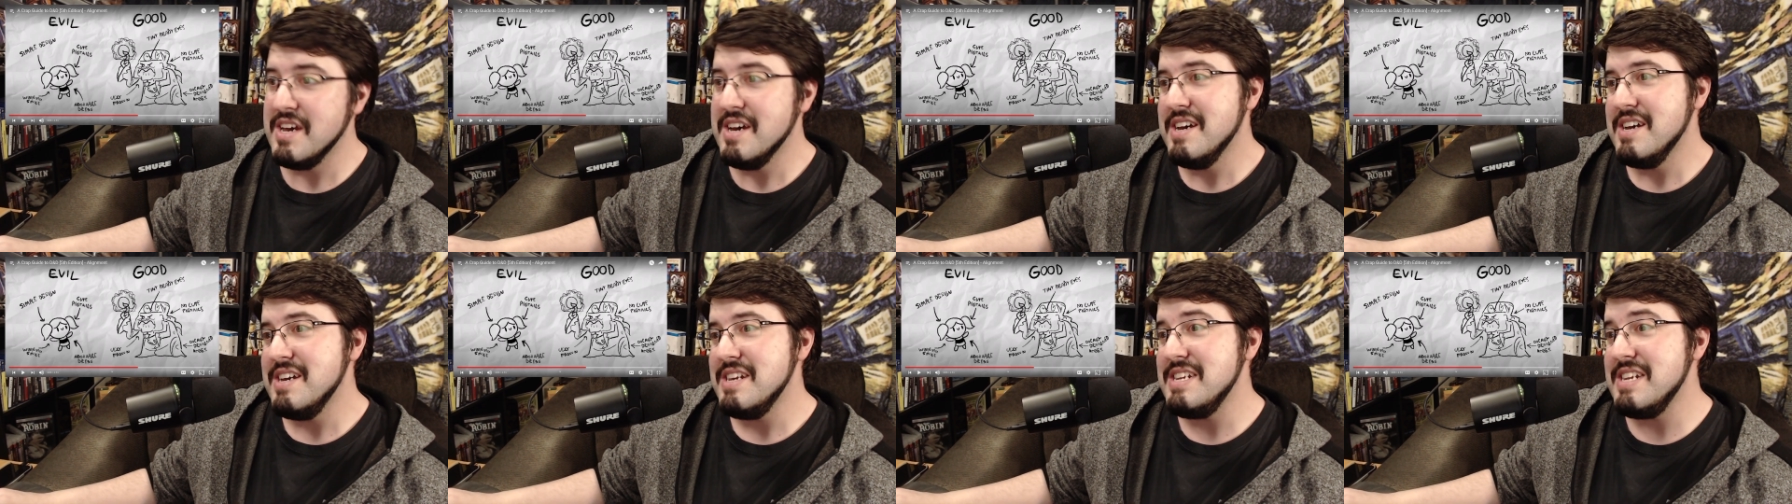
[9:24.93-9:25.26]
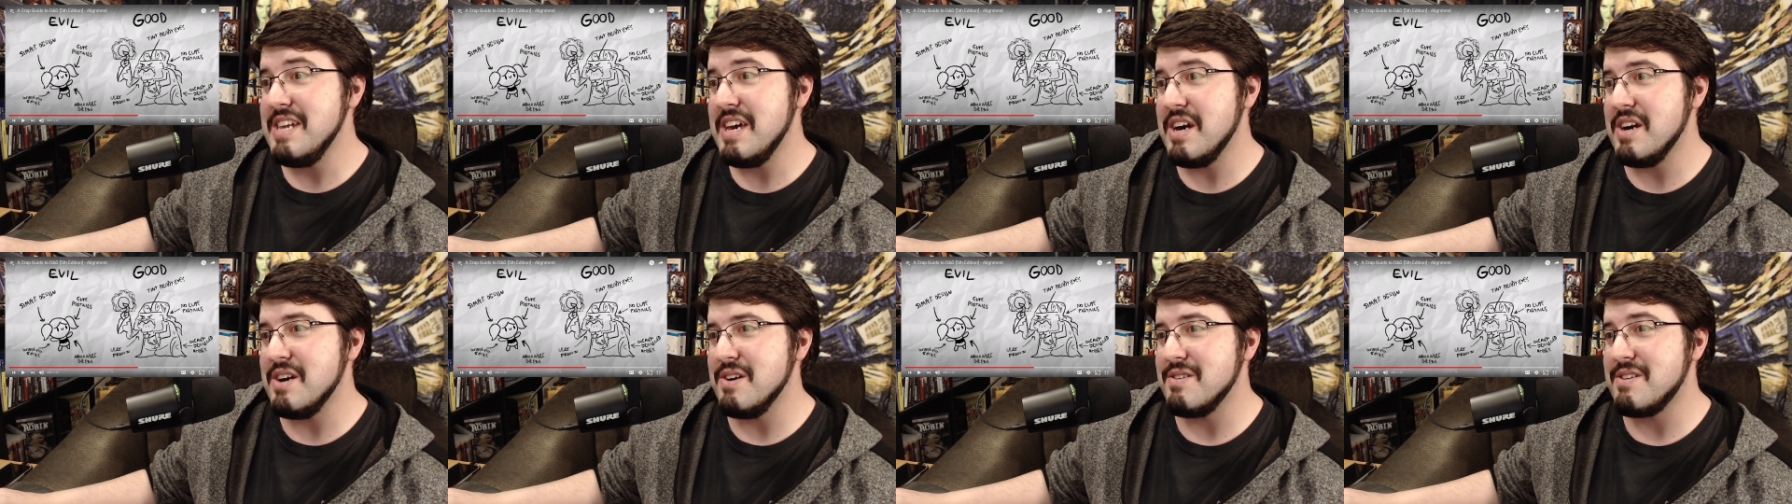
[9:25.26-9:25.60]

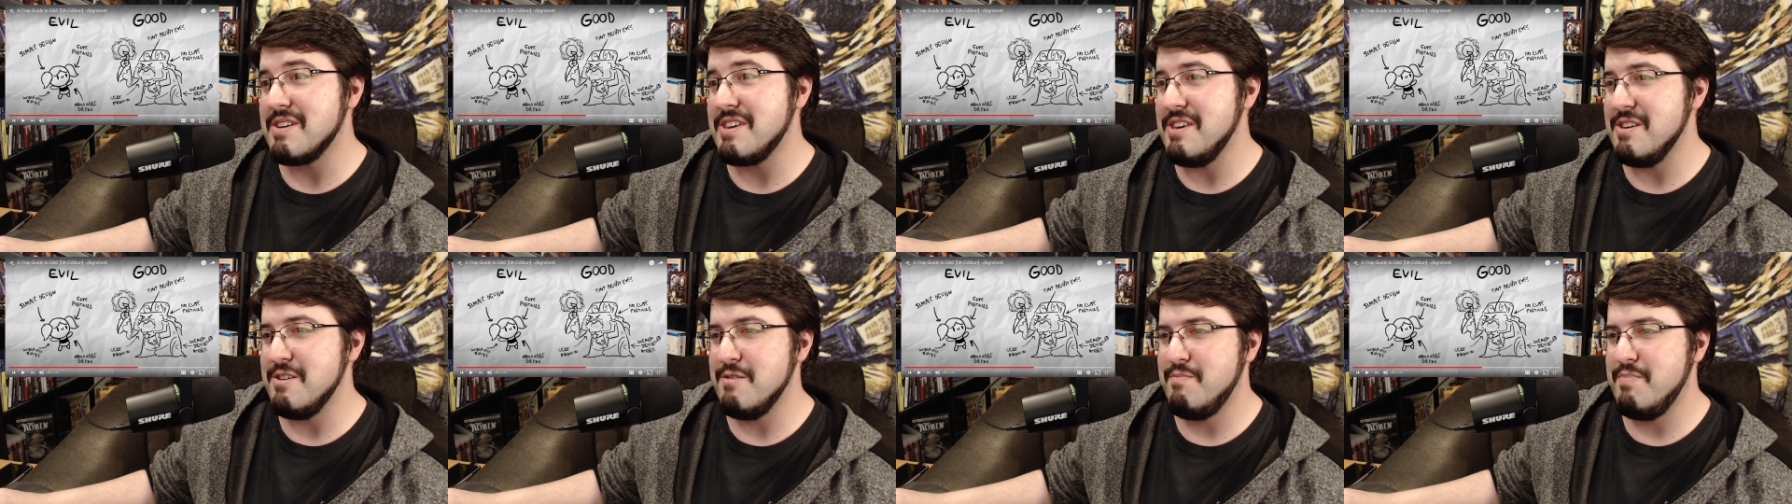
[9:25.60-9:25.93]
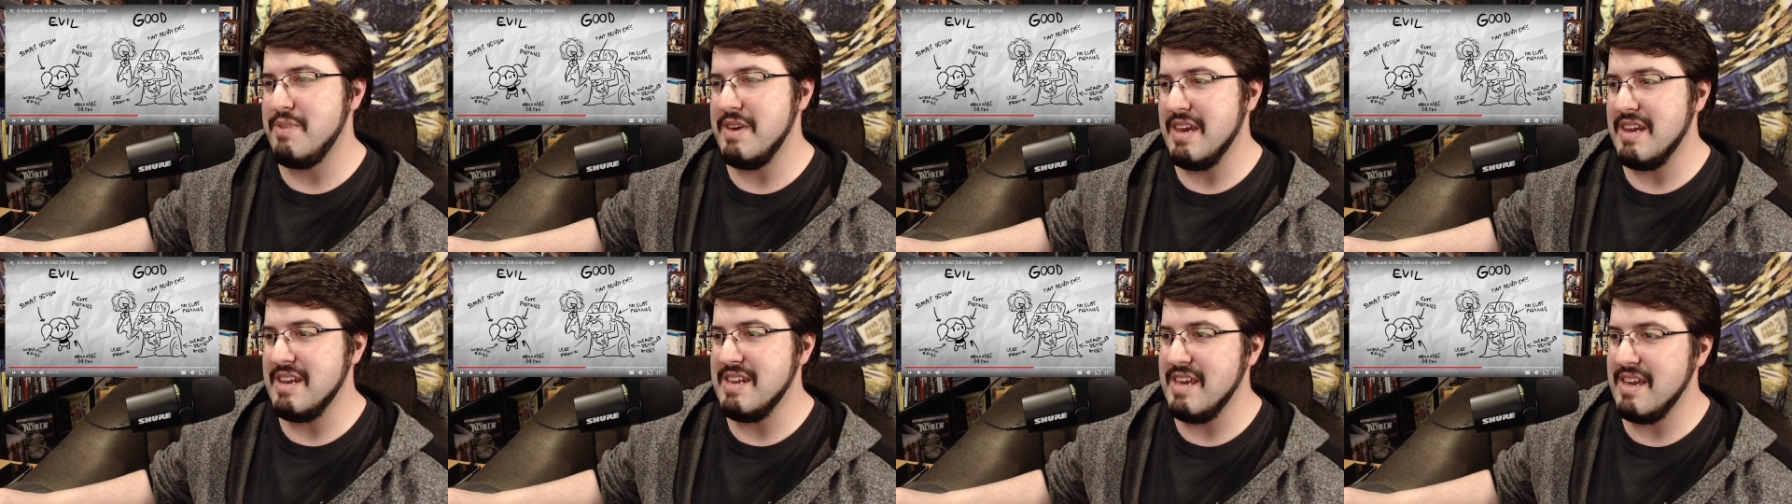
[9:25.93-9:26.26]
no cute
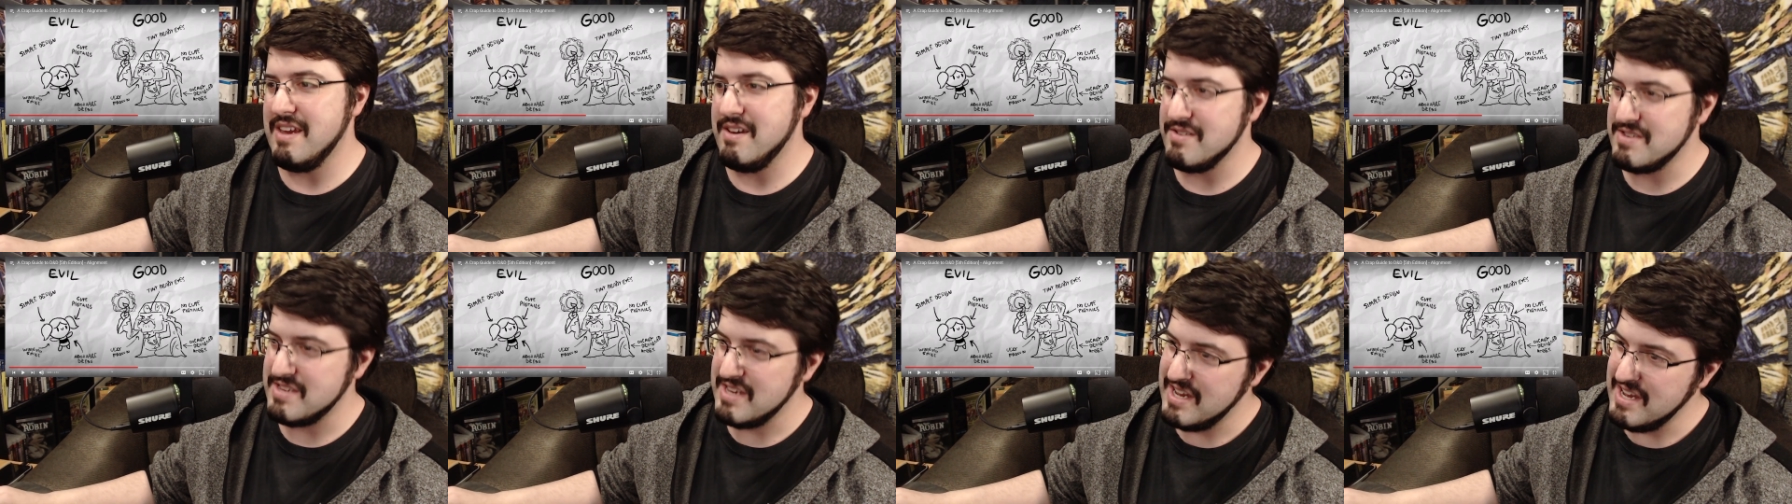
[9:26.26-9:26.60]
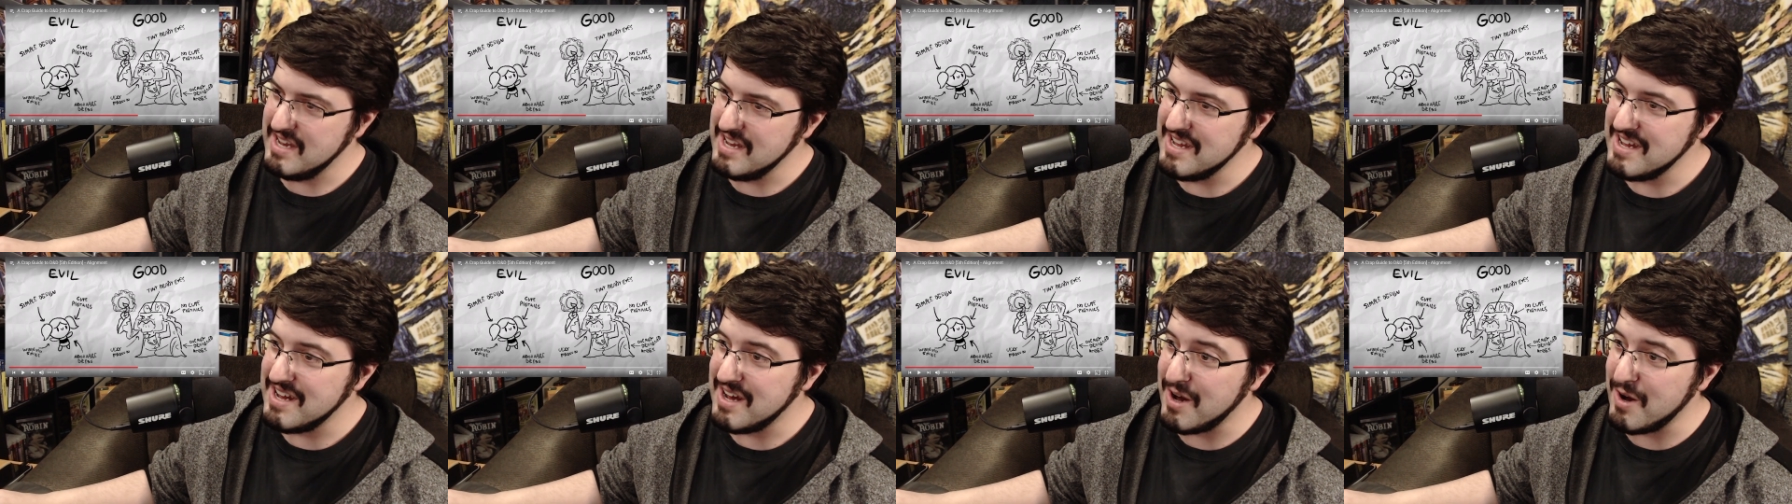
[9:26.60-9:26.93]
pigtails,
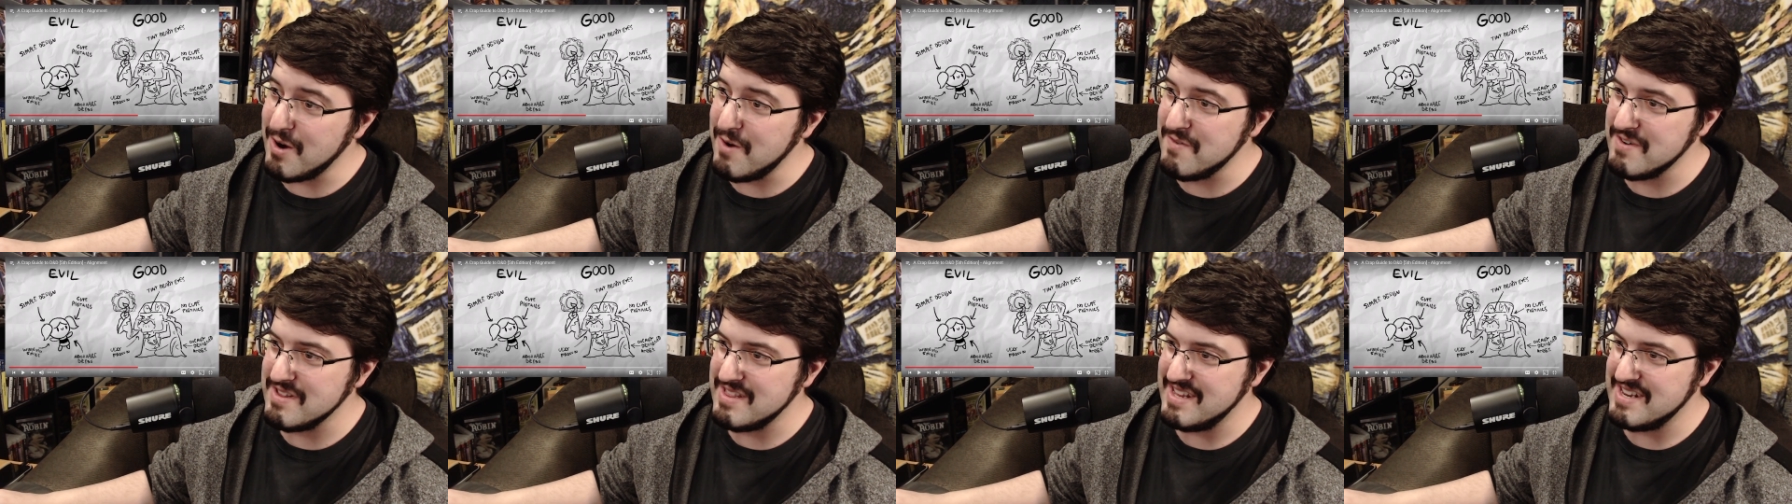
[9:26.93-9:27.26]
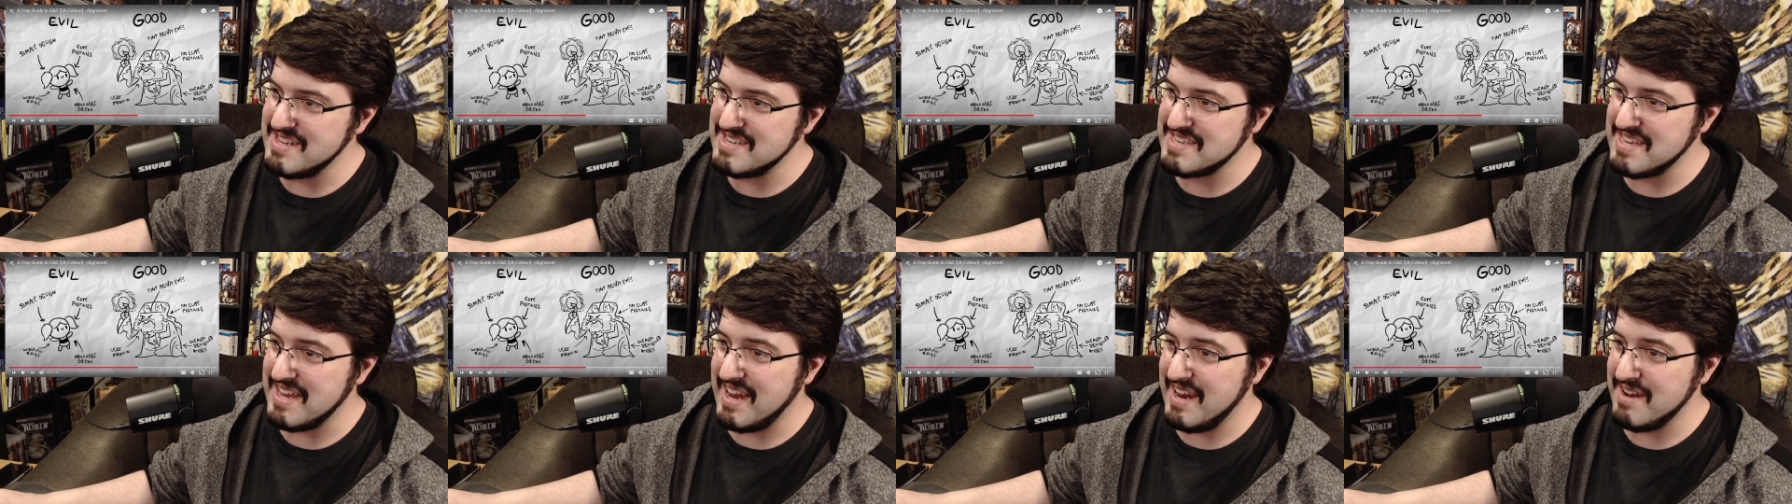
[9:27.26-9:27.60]
overly
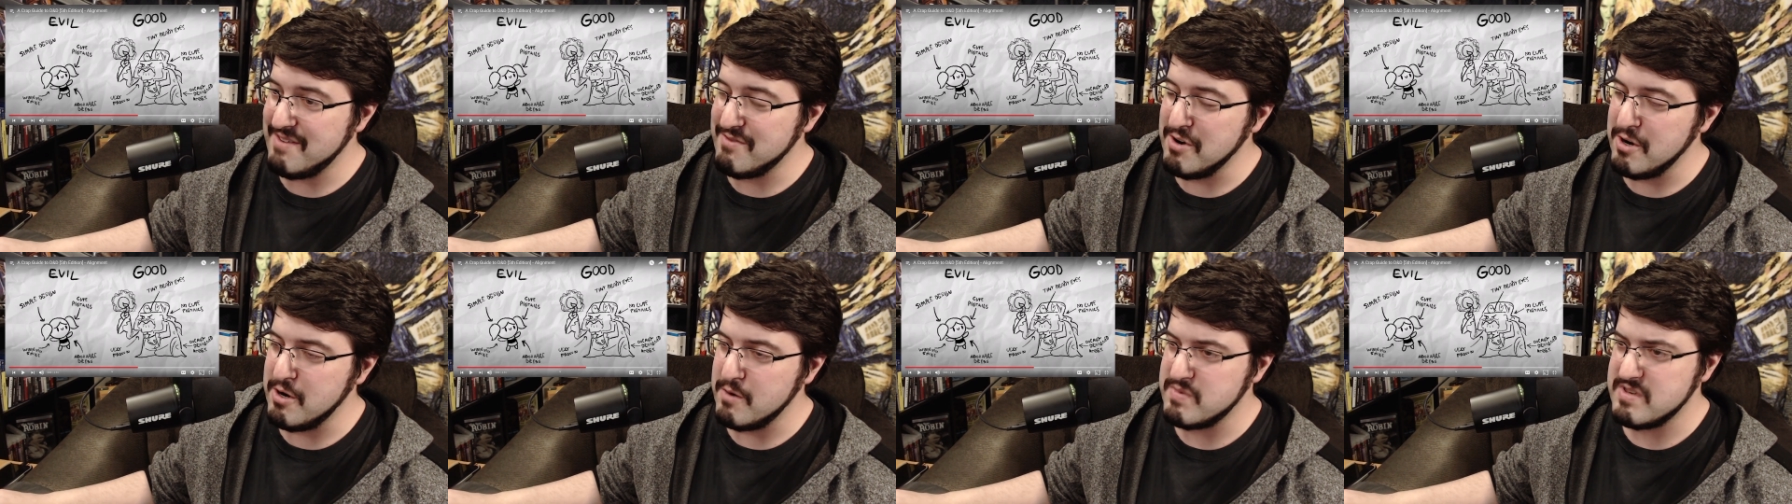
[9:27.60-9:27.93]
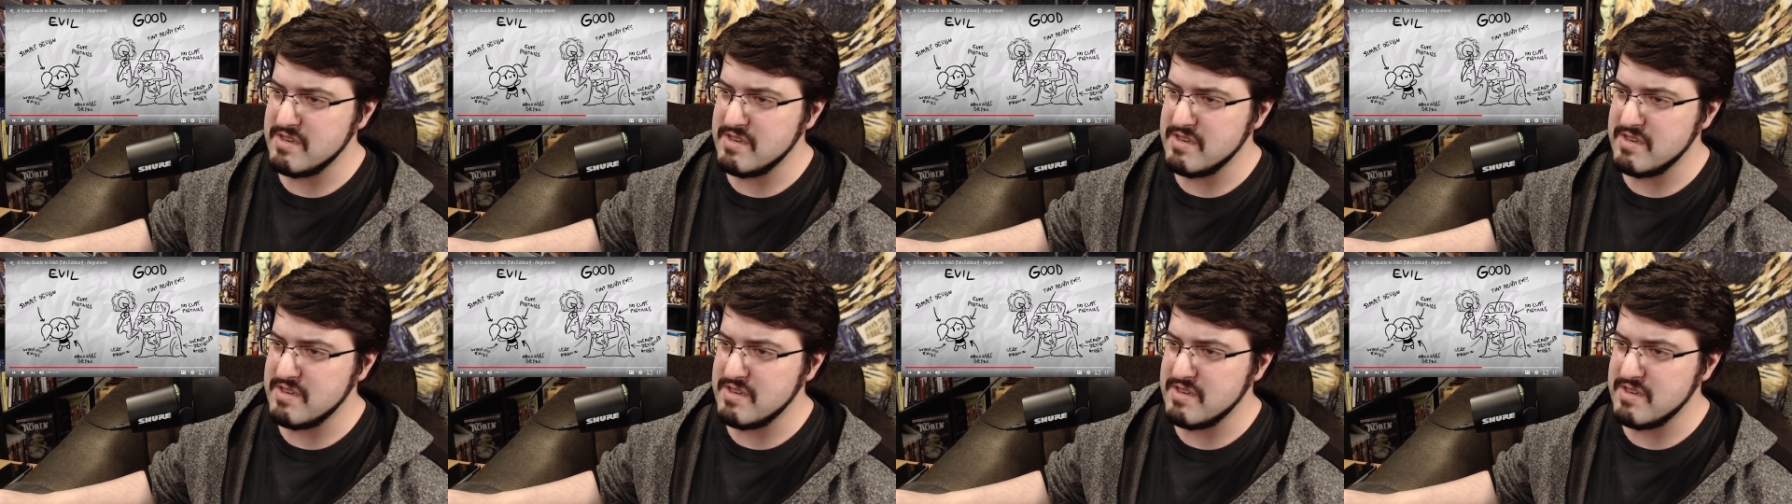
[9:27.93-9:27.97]
designed robes.